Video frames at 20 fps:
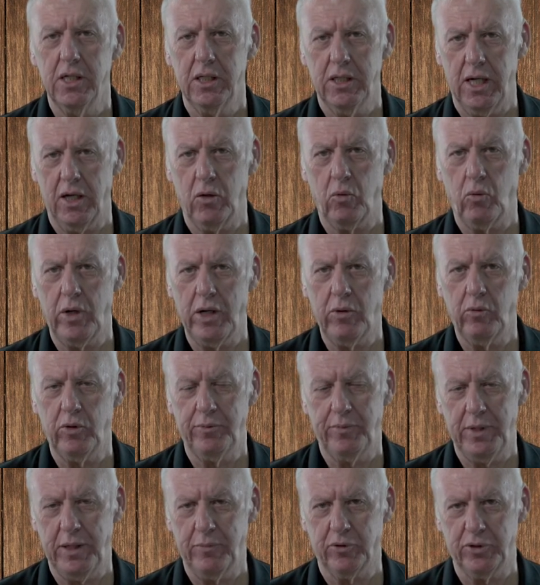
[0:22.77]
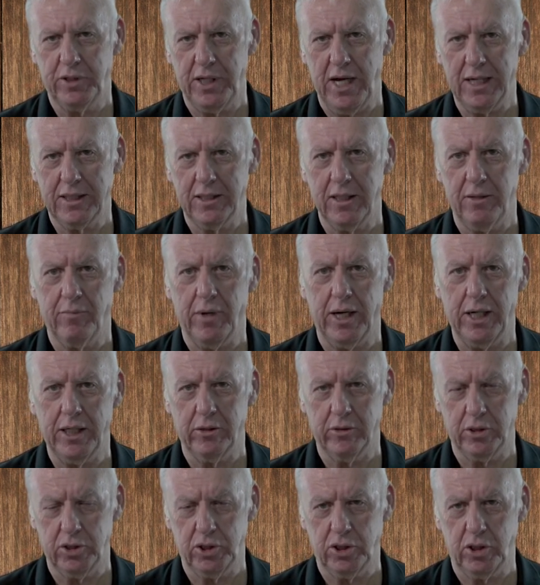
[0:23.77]
that we would be protected by
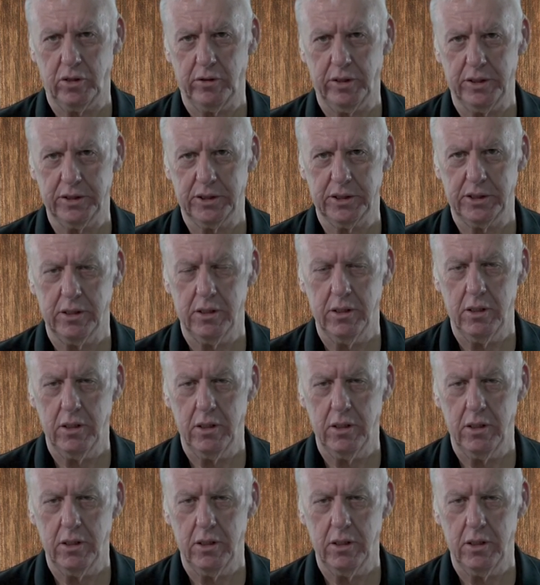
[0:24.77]
your insurance.